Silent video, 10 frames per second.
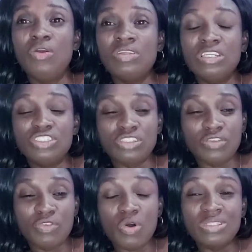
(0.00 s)
the church
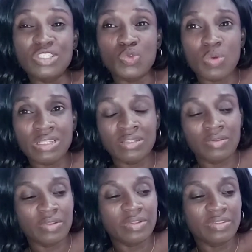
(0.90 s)
of God is one.
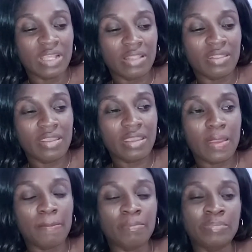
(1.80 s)
I think
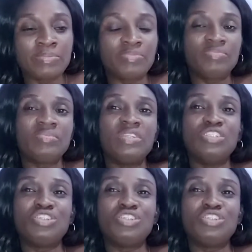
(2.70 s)
the